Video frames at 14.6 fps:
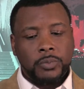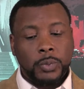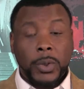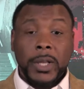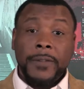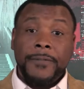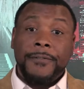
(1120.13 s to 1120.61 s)

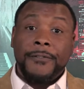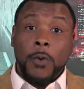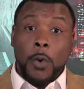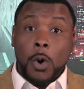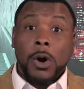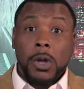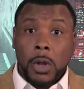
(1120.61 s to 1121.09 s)
really
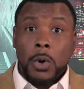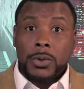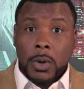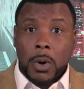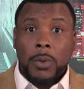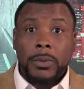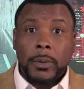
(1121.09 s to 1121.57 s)

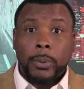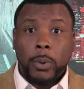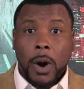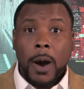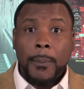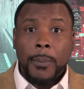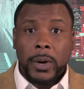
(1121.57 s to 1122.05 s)
foreclose on the
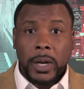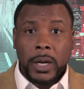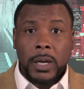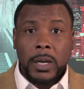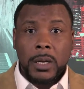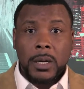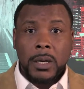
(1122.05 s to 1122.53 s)

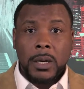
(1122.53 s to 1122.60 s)
property